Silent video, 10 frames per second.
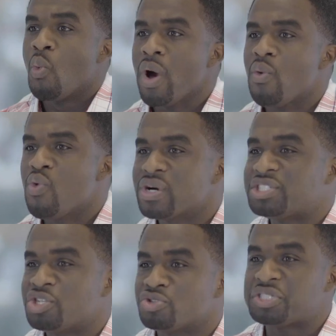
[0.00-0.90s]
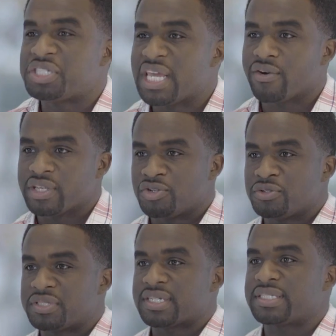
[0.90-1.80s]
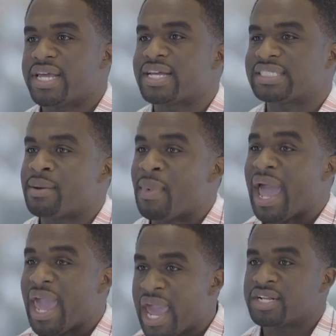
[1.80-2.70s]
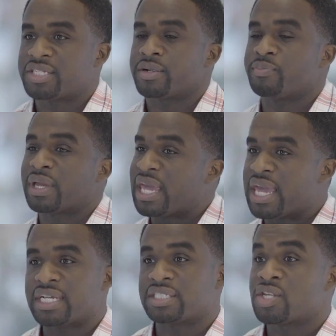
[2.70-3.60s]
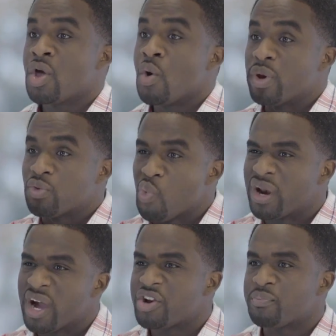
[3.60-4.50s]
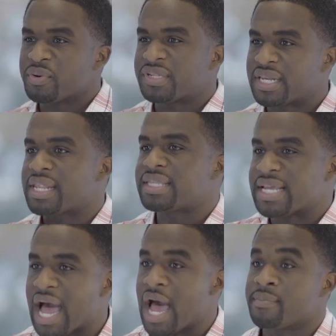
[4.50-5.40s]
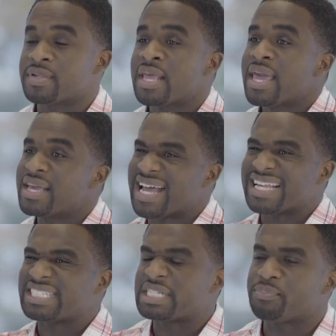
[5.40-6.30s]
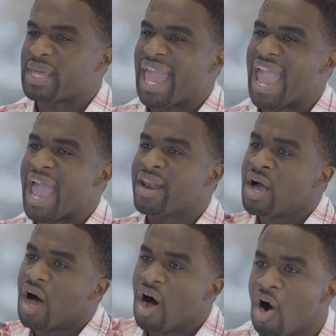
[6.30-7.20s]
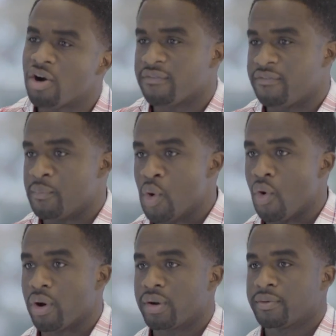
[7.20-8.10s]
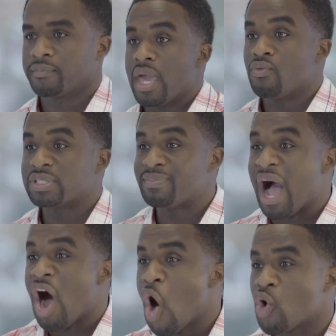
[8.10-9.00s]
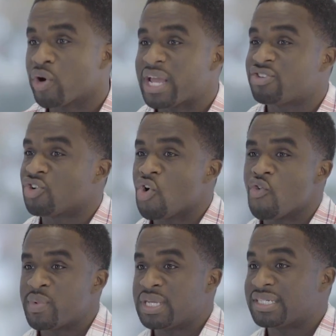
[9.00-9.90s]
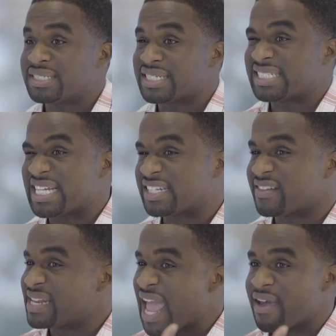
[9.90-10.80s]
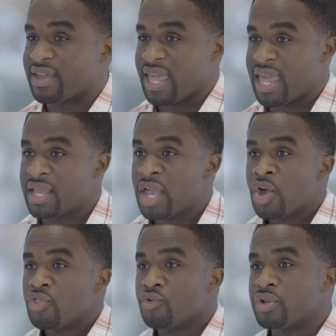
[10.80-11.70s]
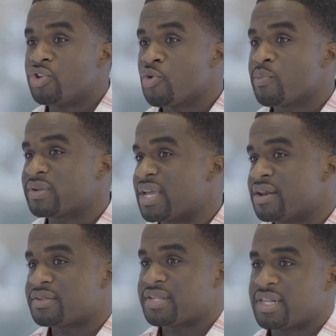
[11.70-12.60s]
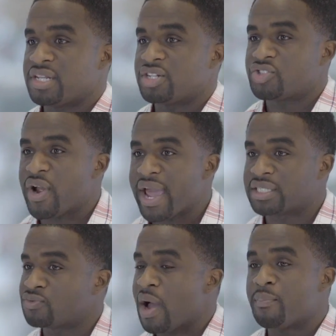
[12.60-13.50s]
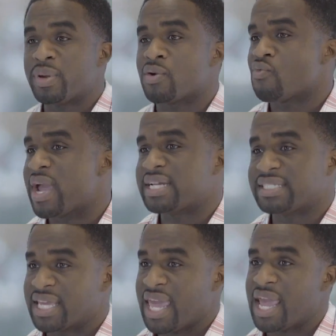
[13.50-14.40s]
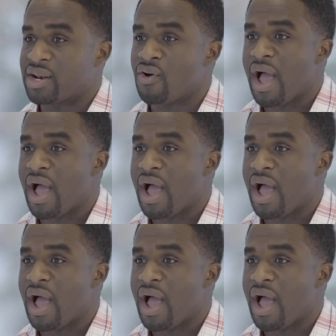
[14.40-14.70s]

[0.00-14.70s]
what was your secret to success? And my answer begins with 100% of the times is I simply had a hunger for more. It was my hunger that drove me to successfully navigate through the numerous inner city distractions while being raised in Canton,